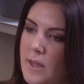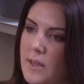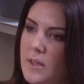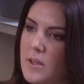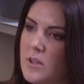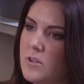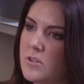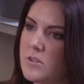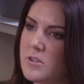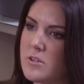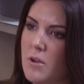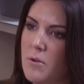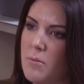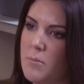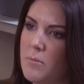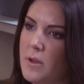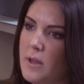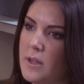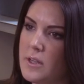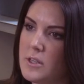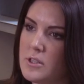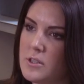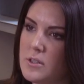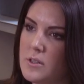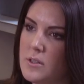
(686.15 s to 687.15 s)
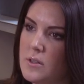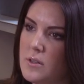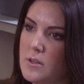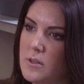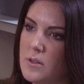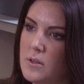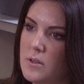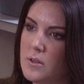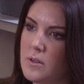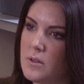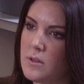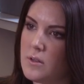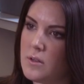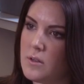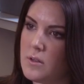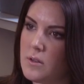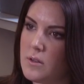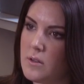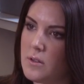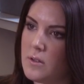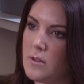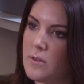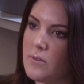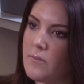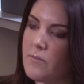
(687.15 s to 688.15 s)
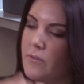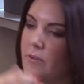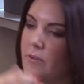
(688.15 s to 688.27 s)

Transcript: thank incredible, so incredible